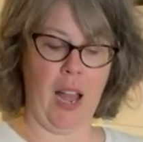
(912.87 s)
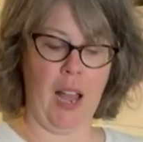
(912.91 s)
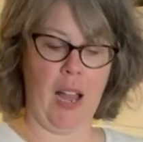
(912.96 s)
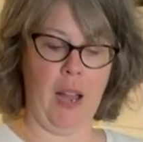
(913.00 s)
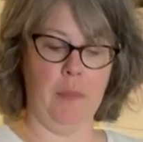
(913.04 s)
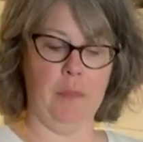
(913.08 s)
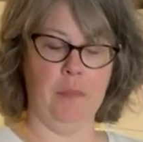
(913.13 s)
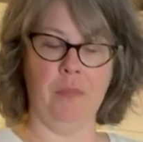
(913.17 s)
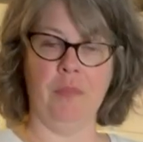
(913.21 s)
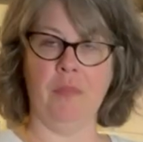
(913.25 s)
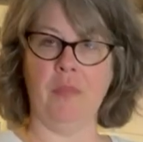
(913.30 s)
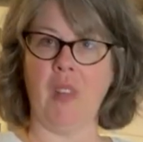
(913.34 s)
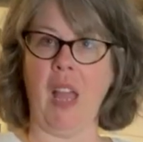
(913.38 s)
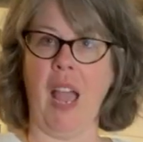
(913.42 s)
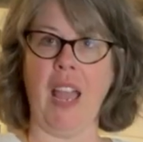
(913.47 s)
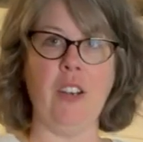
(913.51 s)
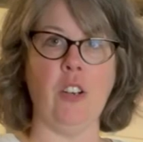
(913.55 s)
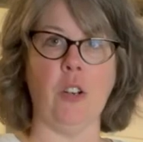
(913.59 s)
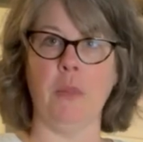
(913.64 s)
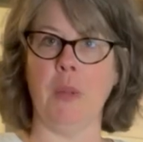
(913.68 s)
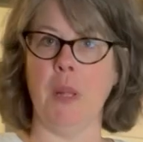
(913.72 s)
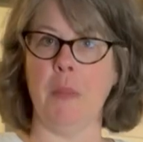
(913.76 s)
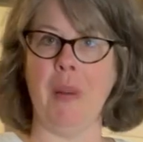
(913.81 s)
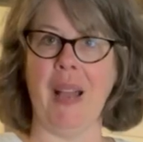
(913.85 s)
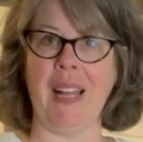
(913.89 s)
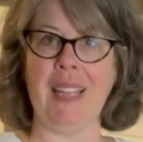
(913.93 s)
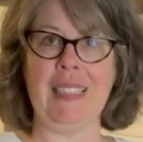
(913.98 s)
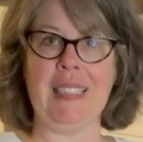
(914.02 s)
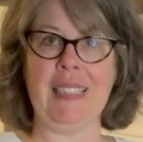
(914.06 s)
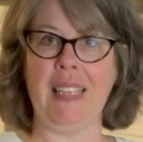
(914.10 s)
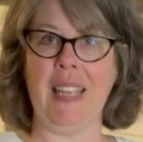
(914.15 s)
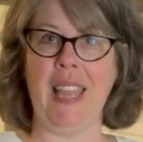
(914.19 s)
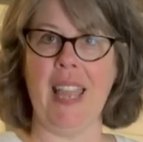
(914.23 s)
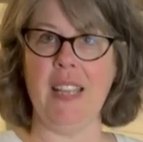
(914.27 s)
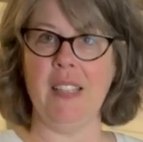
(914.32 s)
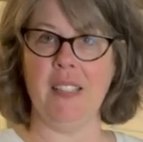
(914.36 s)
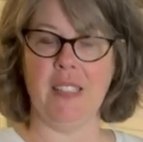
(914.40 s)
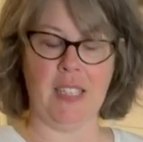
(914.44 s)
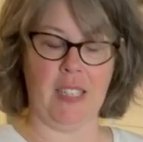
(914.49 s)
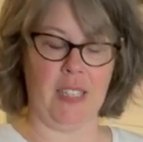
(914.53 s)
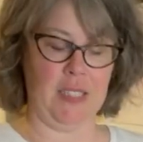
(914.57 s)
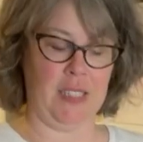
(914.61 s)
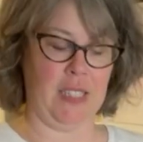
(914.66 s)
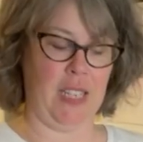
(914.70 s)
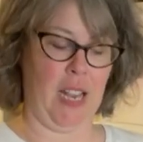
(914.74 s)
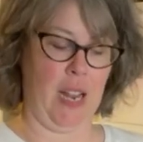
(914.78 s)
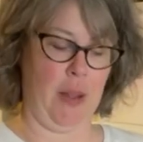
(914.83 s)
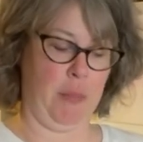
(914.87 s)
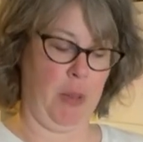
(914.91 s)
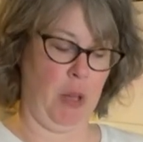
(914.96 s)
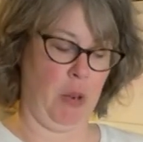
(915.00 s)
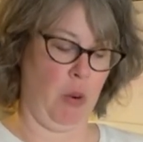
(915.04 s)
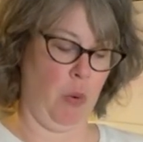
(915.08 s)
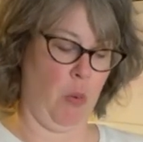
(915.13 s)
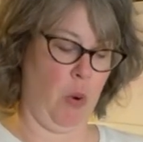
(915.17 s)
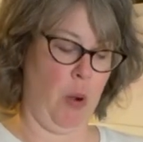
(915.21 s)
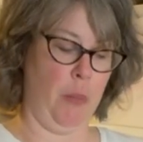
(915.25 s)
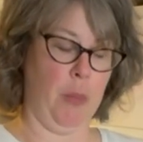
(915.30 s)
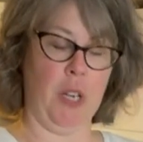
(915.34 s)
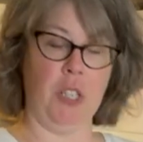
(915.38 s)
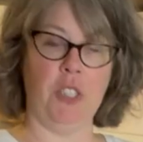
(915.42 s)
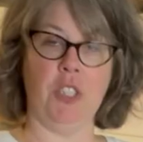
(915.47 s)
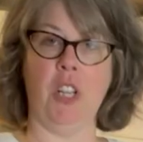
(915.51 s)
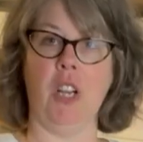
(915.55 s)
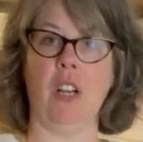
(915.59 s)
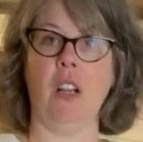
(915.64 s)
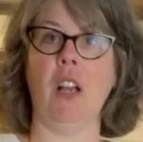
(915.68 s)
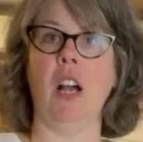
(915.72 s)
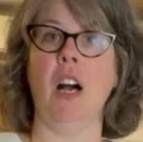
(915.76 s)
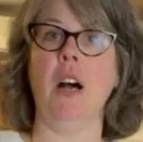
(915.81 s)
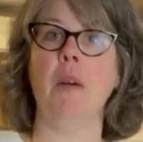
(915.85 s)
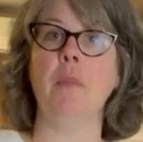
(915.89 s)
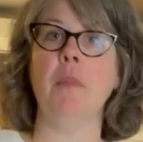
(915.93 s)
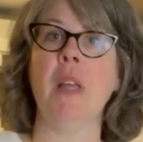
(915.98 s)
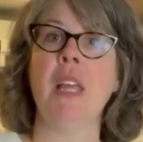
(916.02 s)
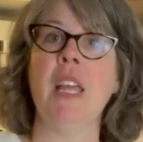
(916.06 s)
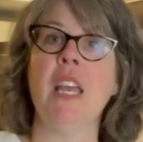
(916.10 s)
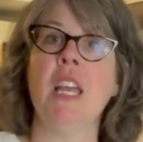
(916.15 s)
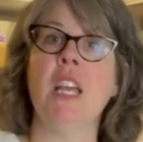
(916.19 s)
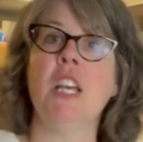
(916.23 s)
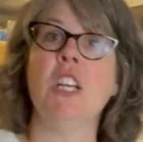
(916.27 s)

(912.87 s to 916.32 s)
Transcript: Um, I normally buy like a case at a time though at walmart.com.